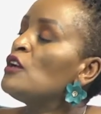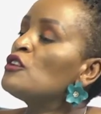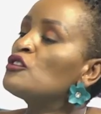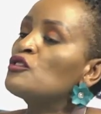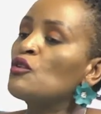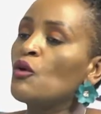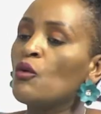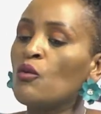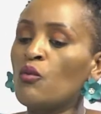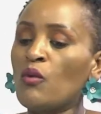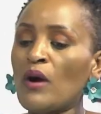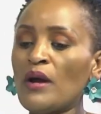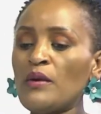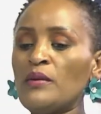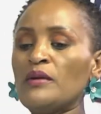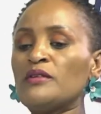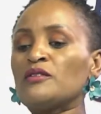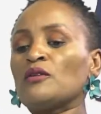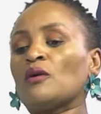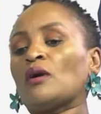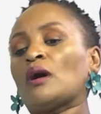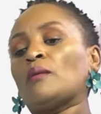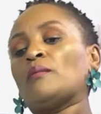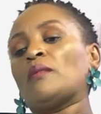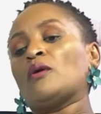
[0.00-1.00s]
So when we
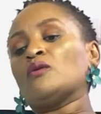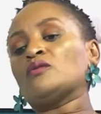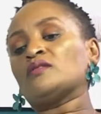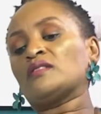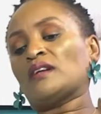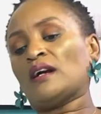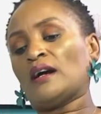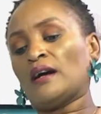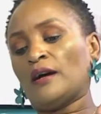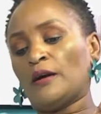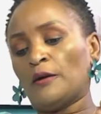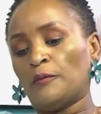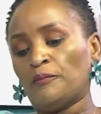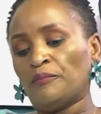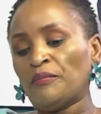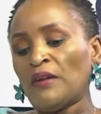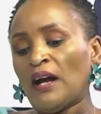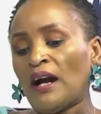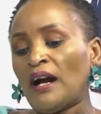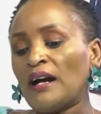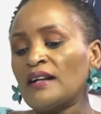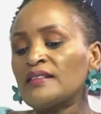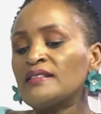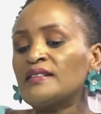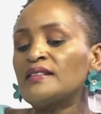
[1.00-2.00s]
talk about
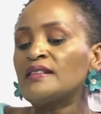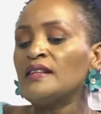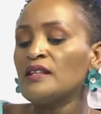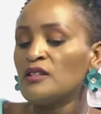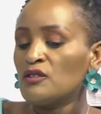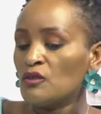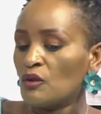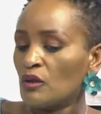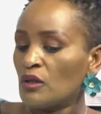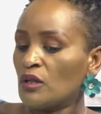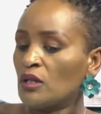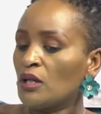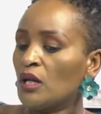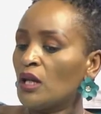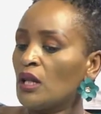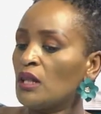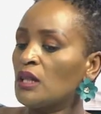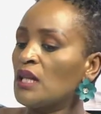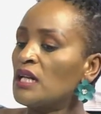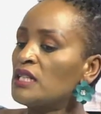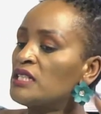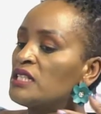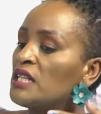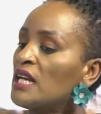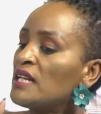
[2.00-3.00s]
a season
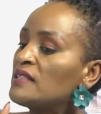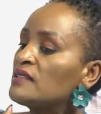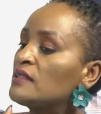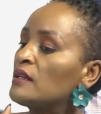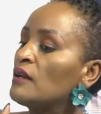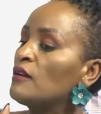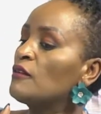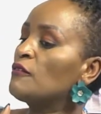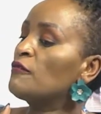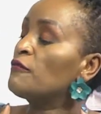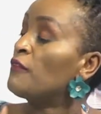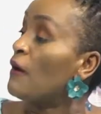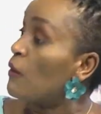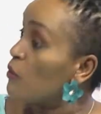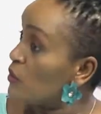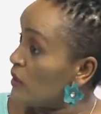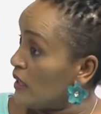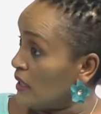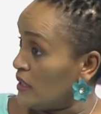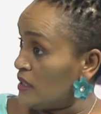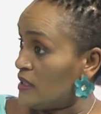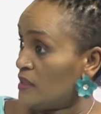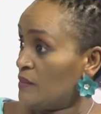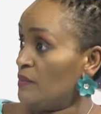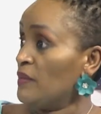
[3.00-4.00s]
that just found
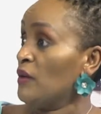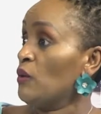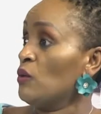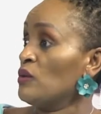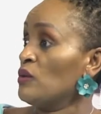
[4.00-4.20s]
us, because